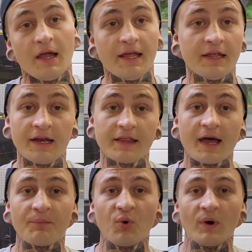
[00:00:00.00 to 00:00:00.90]
And then at
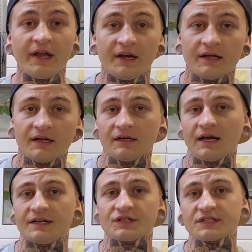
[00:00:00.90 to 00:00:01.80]
that point,
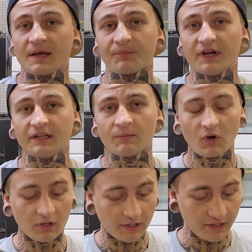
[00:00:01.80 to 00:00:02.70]
I just separate them
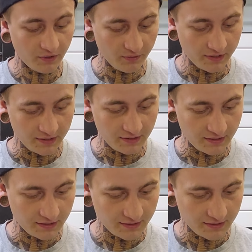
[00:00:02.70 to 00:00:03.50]
all out and